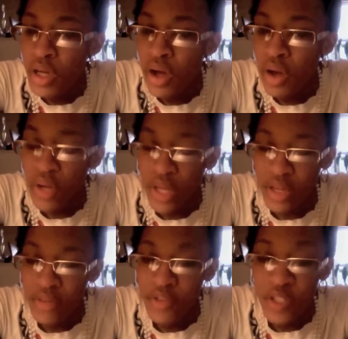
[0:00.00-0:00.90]

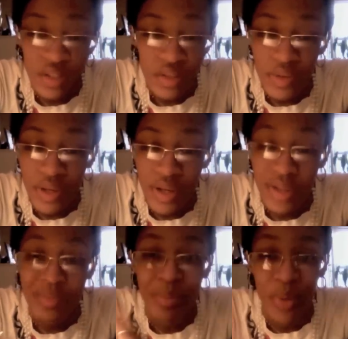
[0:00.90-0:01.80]
Okay, first of
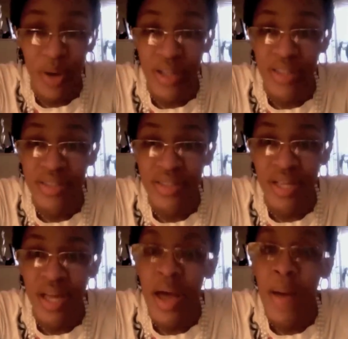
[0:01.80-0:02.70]
all, pause.
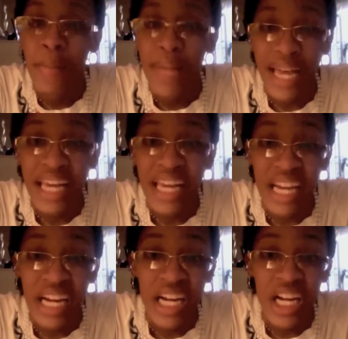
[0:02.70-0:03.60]
Black
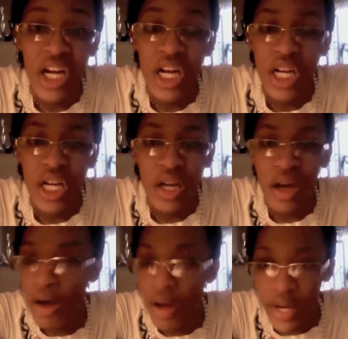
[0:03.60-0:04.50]
hair,
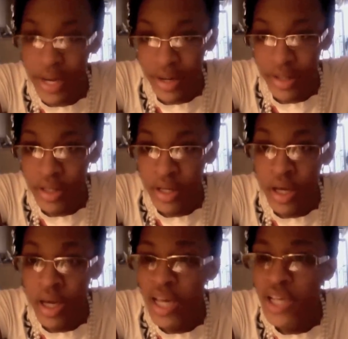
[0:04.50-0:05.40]
all hair,
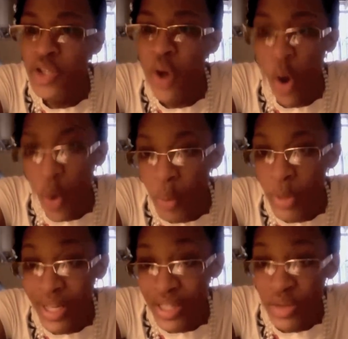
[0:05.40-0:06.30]
is
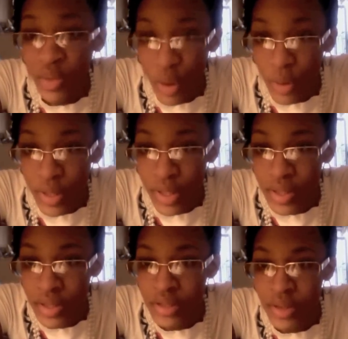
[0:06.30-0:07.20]
always growing.
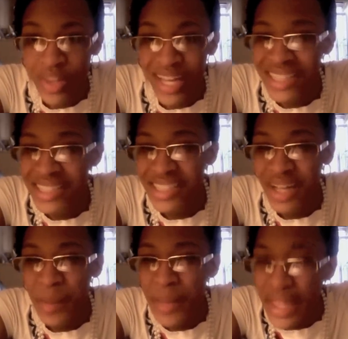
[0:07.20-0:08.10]
So that's
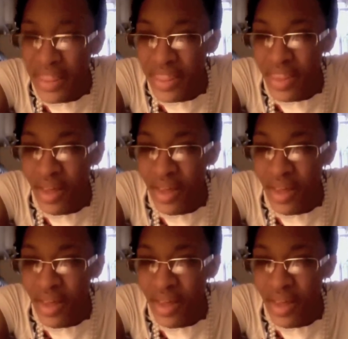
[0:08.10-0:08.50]
a myth.